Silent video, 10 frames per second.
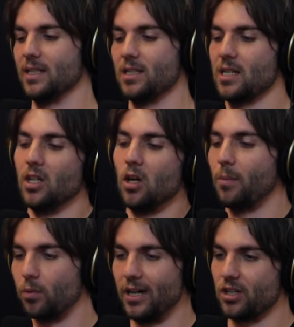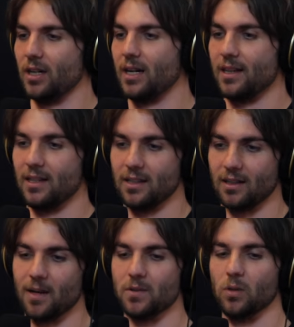There's just a lot of pressure I think
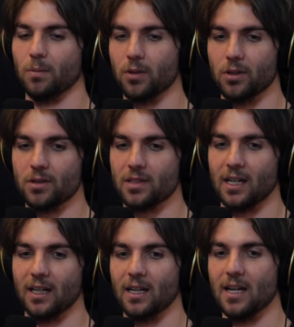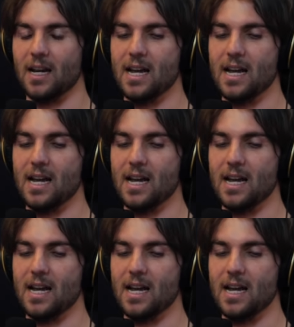that comes with producing